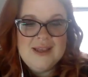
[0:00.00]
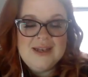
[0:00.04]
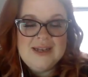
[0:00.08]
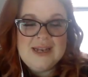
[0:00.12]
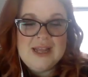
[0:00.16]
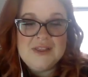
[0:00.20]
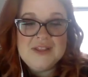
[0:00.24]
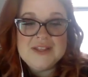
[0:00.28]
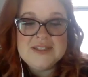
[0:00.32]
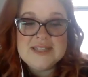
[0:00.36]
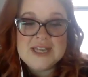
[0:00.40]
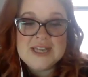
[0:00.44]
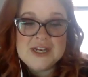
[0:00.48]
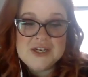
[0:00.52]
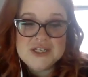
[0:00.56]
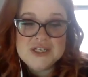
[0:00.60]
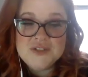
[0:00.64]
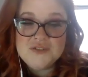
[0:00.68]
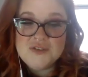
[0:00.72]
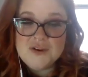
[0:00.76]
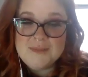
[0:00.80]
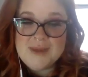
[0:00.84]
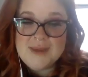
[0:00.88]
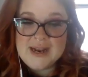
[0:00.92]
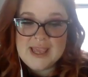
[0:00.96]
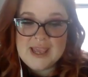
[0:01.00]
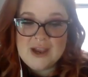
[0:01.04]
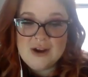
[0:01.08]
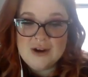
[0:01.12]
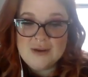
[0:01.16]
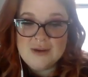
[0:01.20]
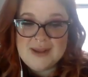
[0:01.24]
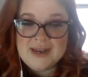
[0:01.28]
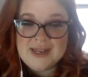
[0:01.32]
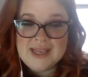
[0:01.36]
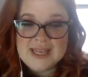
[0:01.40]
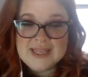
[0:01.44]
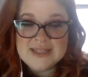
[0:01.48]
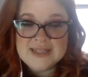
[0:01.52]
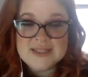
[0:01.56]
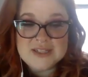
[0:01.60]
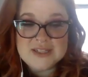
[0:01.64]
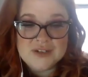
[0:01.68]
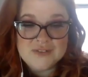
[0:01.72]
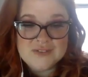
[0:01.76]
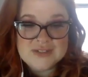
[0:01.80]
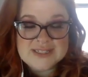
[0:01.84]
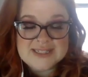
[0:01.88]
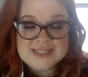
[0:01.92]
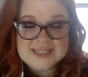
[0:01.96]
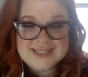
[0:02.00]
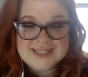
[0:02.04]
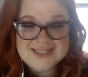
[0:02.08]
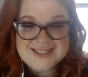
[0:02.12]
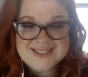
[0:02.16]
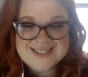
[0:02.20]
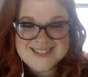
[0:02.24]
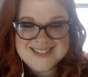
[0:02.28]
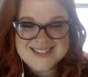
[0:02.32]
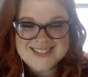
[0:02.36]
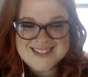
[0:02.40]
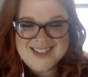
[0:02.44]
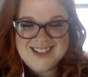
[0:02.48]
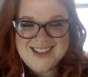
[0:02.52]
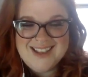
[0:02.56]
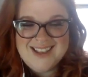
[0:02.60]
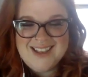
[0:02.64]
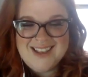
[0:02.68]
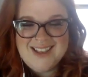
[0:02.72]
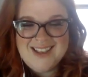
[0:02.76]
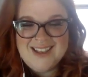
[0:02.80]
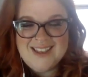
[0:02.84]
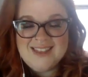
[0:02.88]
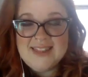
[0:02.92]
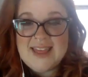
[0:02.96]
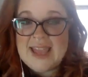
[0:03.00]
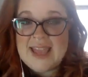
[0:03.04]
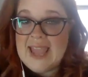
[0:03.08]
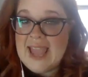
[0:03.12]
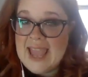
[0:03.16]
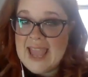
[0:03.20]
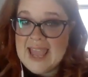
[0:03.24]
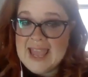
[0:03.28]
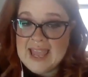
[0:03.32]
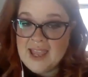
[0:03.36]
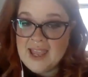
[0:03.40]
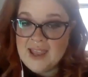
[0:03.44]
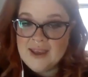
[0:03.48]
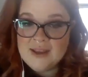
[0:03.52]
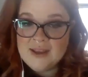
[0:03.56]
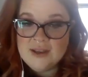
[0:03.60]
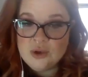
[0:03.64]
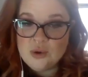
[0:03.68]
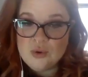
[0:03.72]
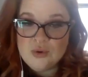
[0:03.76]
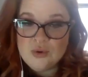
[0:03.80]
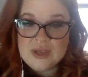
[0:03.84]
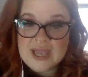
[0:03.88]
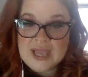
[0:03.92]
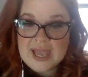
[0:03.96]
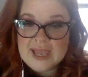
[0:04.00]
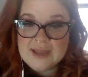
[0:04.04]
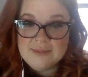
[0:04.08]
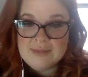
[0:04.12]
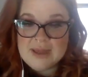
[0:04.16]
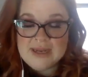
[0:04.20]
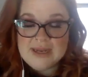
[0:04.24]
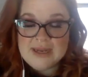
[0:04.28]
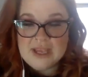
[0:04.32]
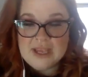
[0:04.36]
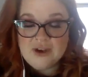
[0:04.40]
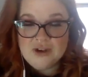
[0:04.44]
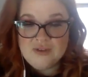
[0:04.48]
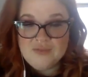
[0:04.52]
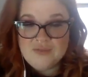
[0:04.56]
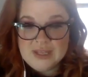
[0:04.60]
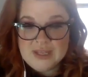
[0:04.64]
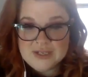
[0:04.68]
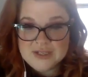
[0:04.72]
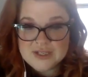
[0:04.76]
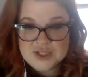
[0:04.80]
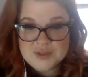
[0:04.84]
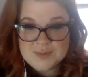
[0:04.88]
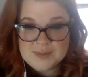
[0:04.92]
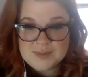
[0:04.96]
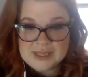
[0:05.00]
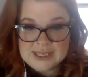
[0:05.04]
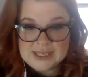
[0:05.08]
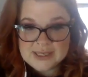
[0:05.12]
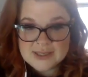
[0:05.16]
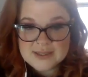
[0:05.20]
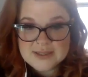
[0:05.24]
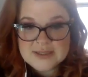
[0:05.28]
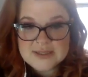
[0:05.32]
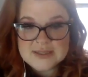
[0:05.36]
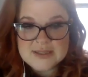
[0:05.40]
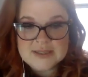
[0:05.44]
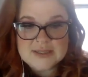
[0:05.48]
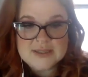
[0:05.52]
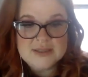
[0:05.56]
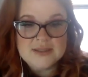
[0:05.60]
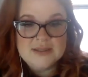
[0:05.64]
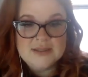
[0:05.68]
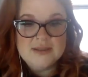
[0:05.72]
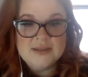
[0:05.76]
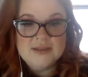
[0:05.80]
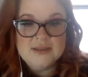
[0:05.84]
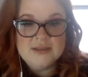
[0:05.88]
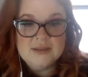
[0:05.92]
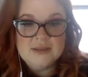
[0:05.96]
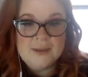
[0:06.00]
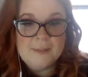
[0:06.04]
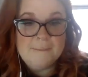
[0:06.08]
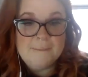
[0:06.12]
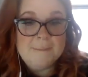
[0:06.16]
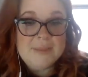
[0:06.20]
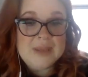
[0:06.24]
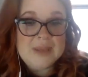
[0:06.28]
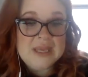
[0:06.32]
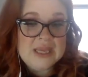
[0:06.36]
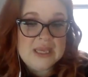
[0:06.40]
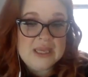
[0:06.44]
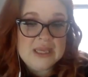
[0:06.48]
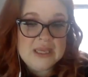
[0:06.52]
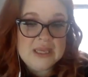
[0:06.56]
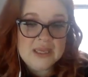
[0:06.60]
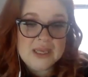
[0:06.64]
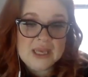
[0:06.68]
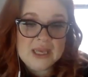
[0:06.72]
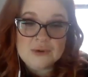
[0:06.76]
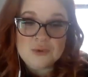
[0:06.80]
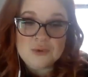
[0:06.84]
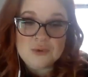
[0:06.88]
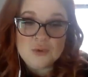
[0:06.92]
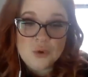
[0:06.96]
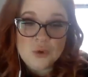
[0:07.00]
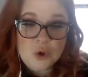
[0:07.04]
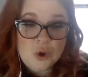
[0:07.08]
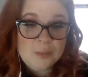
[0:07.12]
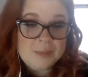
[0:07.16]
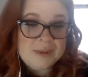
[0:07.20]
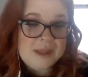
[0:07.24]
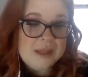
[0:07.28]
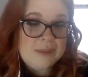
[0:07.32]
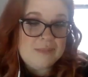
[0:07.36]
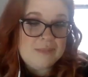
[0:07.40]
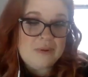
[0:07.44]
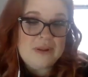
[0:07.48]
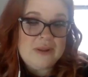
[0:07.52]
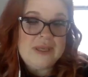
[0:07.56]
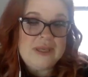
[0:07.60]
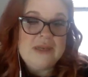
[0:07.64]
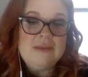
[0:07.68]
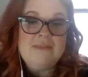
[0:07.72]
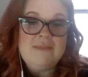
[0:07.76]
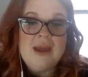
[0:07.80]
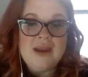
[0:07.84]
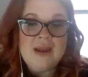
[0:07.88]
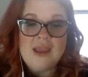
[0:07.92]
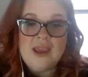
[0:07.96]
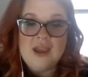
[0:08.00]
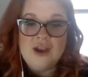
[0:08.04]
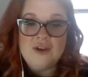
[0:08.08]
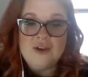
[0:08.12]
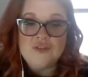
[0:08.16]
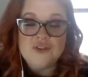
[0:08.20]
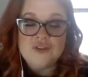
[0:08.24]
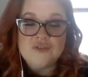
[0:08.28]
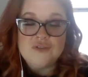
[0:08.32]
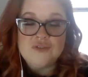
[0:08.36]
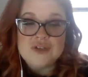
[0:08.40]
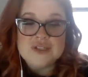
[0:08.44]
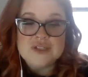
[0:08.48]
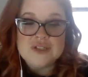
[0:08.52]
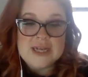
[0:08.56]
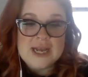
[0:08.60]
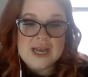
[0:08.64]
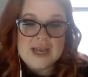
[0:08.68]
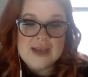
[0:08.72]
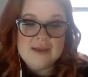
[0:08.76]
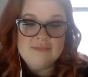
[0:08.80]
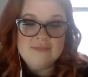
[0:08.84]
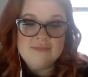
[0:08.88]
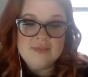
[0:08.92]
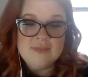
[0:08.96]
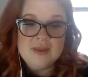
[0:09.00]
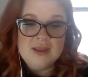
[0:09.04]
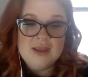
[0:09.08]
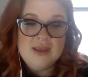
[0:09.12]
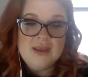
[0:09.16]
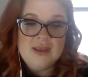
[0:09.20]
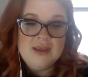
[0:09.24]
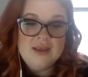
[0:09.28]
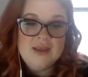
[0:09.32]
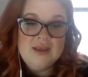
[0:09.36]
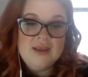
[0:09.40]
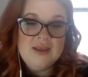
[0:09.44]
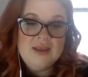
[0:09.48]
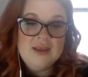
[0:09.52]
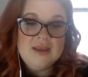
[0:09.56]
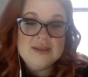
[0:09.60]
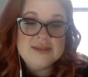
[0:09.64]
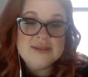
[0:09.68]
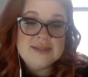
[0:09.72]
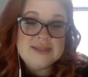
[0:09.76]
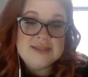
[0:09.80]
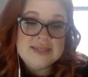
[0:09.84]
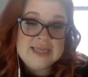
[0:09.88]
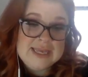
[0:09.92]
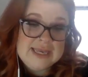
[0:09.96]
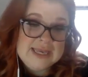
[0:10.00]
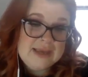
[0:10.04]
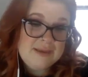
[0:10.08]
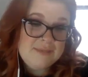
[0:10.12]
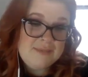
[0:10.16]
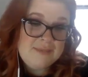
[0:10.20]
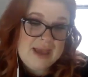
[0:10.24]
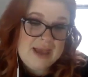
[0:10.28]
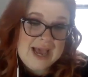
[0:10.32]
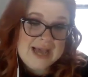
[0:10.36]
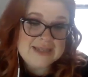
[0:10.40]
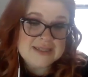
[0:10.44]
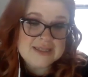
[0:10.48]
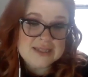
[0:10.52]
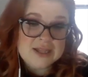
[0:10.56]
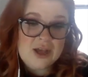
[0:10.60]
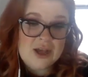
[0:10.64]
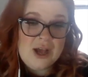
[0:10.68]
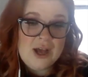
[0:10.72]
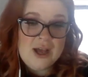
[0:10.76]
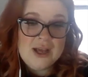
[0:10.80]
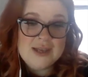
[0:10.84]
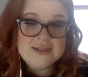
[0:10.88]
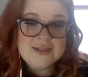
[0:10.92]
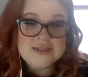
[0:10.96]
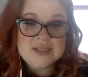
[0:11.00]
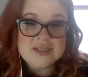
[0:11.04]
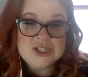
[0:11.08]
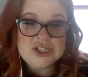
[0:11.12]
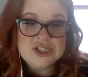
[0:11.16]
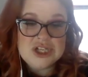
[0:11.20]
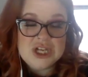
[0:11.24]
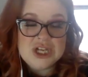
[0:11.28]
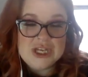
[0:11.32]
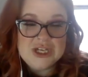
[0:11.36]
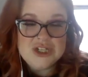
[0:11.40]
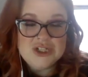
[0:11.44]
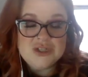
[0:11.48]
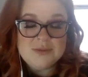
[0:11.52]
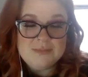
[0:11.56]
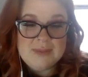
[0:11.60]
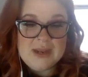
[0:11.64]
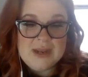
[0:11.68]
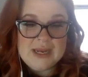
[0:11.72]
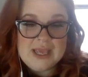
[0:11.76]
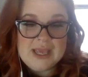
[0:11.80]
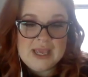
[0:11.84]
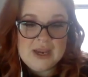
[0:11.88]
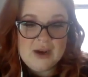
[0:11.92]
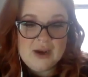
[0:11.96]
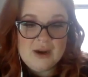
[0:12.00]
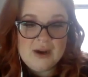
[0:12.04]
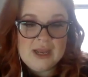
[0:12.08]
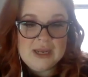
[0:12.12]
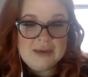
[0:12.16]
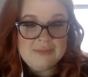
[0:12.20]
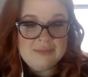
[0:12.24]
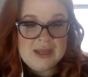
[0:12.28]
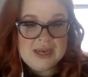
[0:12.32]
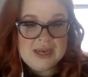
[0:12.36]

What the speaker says: Now, the Centers for Medicare and Medicaid Services, they A, create Medicare Advantage plans, B, enroll people in Medicare for the first time, C, pass laws to change Medicare and